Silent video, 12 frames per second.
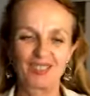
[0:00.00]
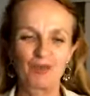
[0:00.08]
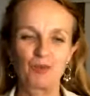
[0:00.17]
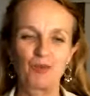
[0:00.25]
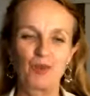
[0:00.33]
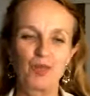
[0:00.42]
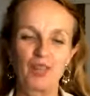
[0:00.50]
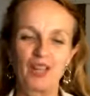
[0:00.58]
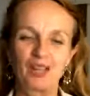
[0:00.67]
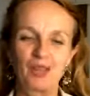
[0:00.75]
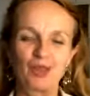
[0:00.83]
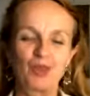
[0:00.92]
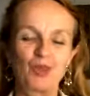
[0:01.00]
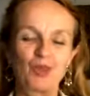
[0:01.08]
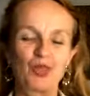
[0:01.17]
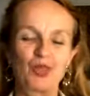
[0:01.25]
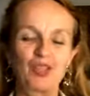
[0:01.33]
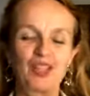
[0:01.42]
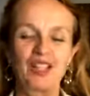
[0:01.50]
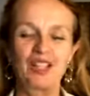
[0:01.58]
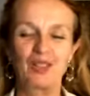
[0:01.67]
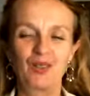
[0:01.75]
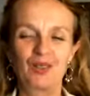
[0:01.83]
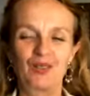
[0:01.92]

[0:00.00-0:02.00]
Would you like to continue?